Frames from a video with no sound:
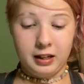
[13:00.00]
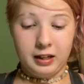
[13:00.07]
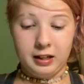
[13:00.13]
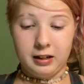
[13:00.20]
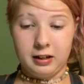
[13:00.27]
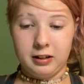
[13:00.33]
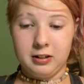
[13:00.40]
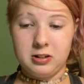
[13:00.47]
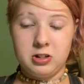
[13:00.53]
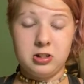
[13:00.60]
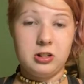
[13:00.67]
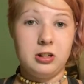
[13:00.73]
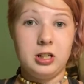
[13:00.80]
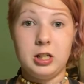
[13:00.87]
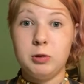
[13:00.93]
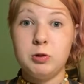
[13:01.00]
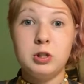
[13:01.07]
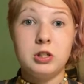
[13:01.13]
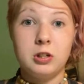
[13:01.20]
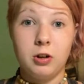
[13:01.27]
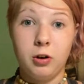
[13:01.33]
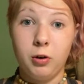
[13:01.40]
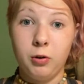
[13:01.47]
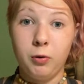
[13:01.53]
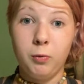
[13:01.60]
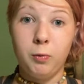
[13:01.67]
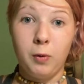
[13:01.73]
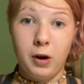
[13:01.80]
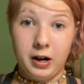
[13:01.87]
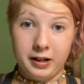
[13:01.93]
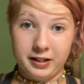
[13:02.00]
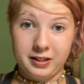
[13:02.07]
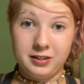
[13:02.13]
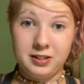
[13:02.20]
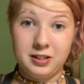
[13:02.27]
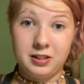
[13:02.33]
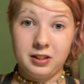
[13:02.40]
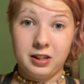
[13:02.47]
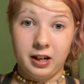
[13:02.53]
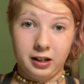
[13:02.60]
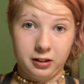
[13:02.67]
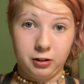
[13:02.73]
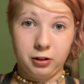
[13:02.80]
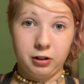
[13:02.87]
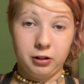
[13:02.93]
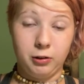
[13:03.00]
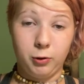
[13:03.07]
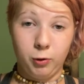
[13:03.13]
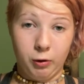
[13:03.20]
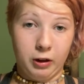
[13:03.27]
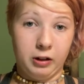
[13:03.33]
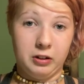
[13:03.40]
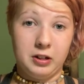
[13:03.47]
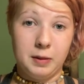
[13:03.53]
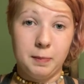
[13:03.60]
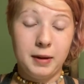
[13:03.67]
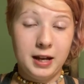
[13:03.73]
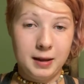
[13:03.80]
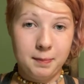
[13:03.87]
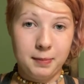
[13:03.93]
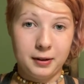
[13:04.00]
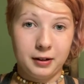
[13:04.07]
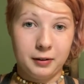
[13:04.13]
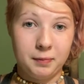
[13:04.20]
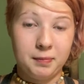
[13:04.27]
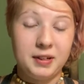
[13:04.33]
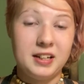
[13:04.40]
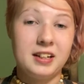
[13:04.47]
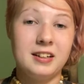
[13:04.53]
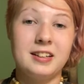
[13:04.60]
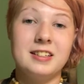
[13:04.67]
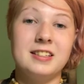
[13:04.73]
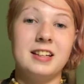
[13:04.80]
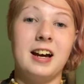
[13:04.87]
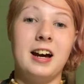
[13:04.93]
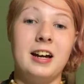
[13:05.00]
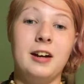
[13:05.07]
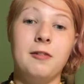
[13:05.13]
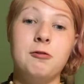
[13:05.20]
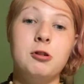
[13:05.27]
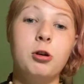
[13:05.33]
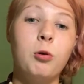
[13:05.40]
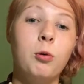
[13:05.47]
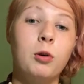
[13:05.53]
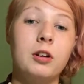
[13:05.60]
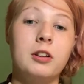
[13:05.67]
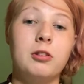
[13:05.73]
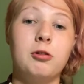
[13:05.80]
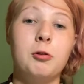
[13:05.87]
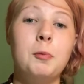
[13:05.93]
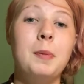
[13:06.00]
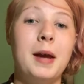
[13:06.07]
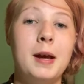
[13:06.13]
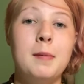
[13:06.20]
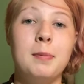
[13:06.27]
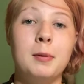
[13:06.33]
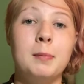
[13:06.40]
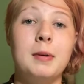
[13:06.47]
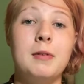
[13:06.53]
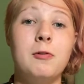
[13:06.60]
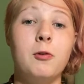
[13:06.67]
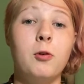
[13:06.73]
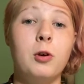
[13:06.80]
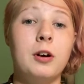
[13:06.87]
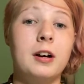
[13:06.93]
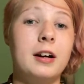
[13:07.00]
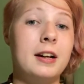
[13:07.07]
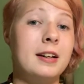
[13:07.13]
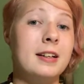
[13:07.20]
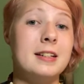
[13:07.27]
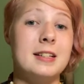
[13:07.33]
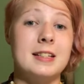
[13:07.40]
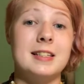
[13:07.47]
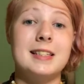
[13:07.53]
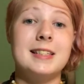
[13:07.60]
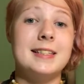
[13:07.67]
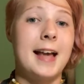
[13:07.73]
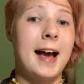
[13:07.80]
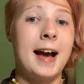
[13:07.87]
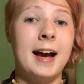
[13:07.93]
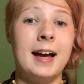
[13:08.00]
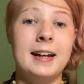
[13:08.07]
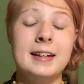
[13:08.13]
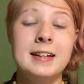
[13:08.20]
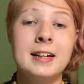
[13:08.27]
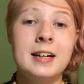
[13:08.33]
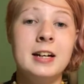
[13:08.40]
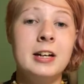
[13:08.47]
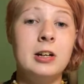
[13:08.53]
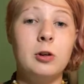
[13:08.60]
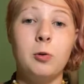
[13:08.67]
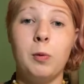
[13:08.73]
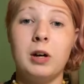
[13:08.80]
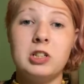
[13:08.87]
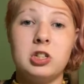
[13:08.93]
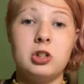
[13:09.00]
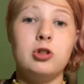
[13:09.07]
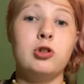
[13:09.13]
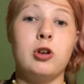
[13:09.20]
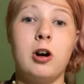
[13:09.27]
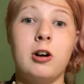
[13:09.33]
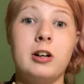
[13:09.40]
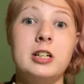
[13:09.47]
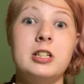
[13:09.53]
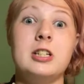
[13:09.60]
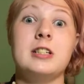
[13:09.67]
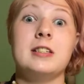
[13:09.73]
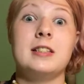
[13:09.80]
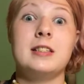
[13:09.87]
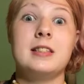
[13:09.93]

And you still want that good quality paper, because I have torn through paper before and it is sad to watch a drawing just